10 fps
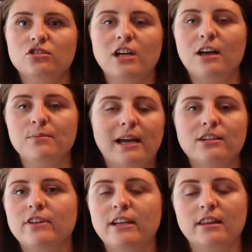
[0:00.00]

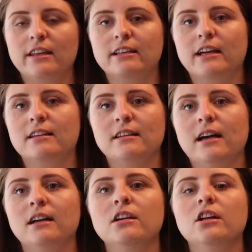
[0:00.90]
childminder, anything like
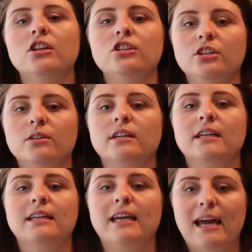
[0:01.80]
that, you
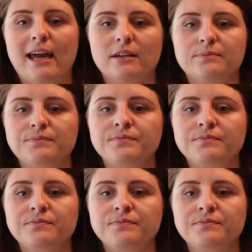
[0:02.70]
can get